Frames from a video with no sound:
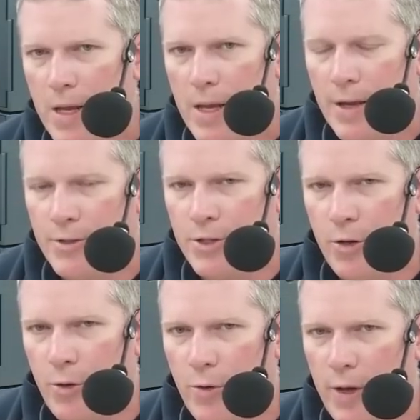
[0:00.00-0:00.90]
And
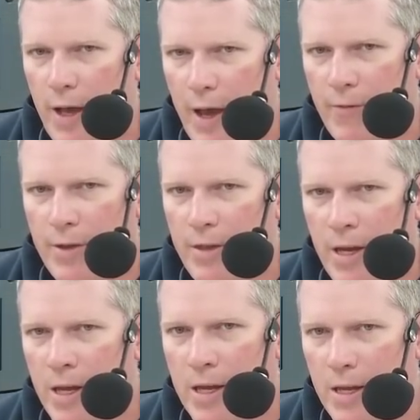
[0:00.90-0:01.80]
so
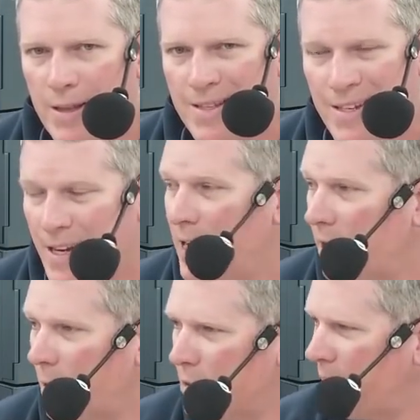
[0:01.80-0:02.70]
everything that's in
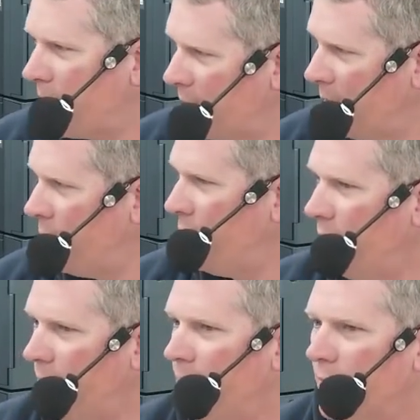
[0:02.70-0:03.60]
here, I wish I could give you
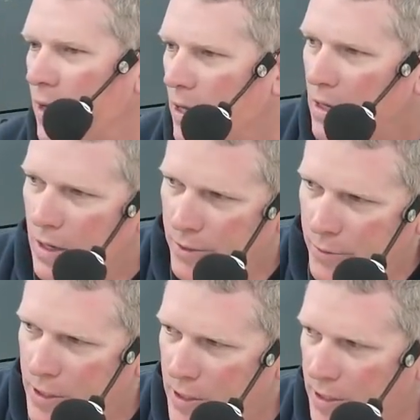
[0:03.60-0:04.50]
a
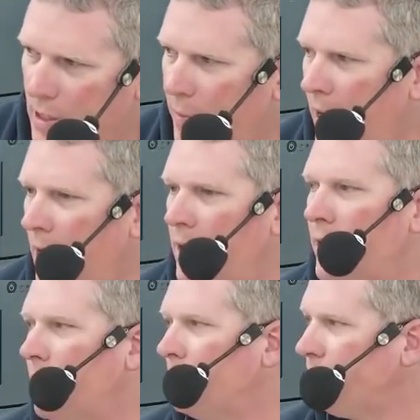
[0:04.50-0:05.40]
360 pan
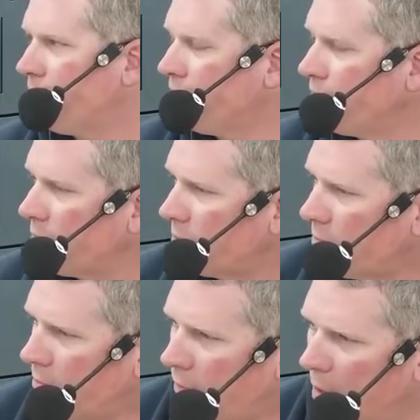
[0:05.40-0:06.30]
here.
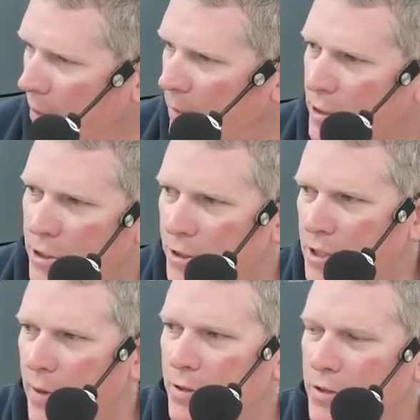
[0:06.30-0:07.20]
Maybe I'll show you
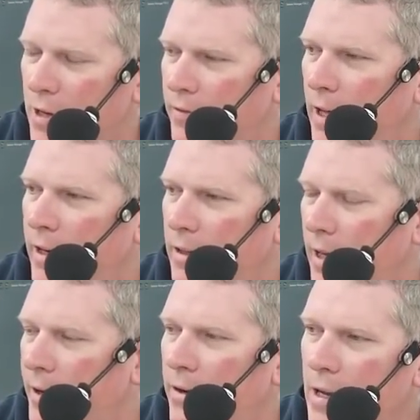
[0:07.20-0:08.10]
some other stuff
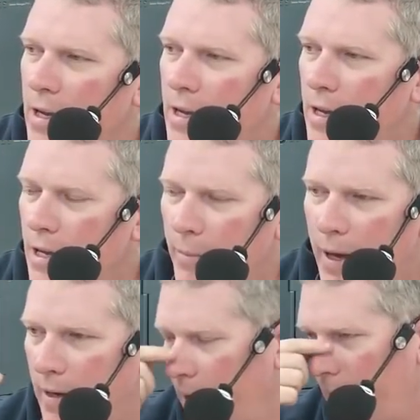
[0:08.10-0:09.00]
later.
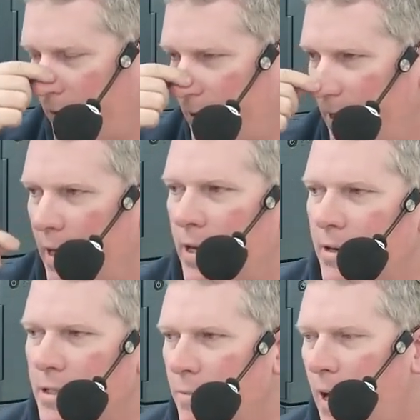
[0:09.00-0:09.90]
But everything in here
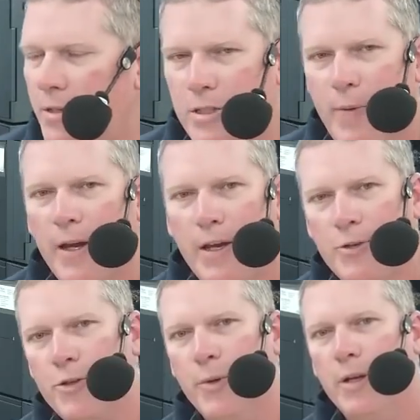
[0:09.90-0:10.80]
is a mass spec
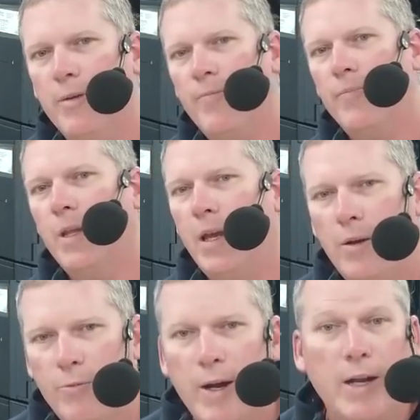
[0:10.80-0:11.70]
instrument.
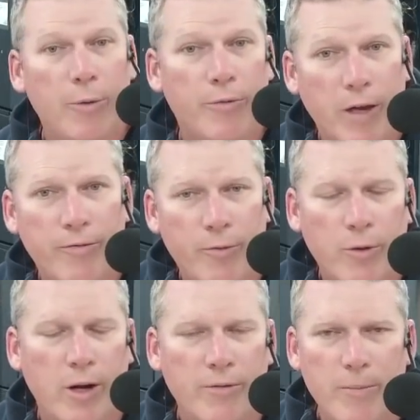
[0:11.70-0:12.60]
And right now we've got
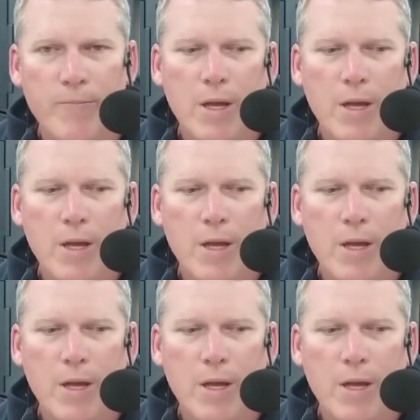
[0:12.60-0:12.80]
4 of them.